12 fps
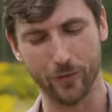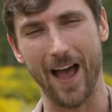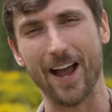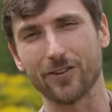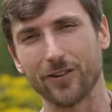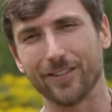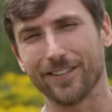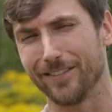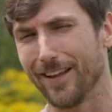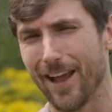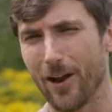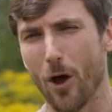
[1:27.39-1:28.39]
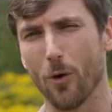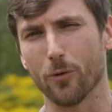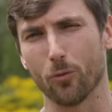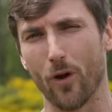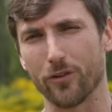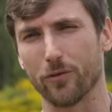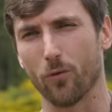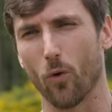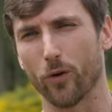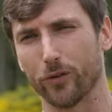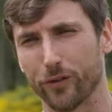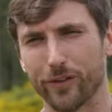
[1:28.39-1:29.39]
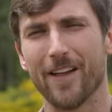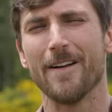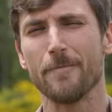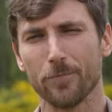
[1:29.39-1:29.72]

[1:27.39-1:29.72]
factions, NATO and Russian forces.